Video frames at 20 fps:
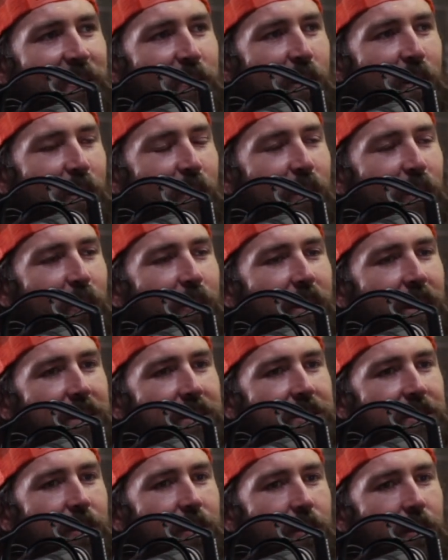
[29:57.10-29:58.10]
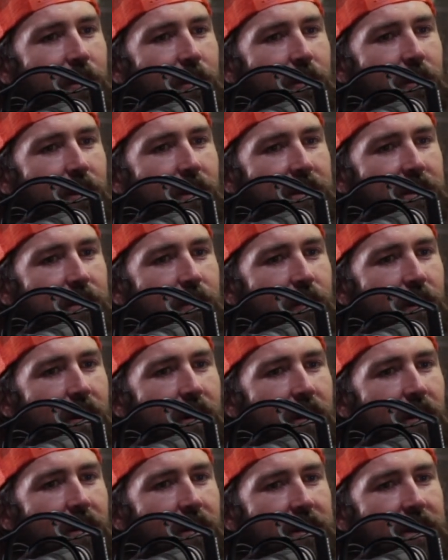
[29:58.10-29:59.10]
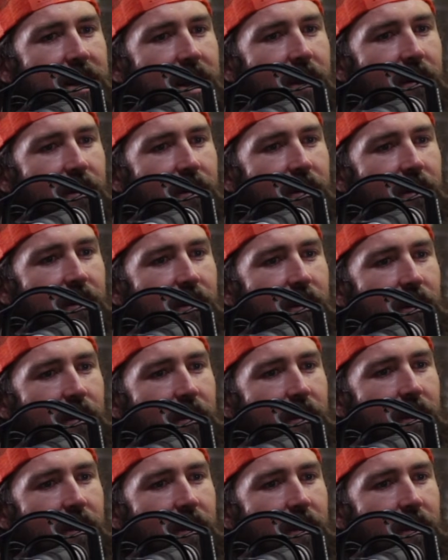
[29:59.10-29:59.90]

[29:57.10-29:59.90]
when we went to a small town called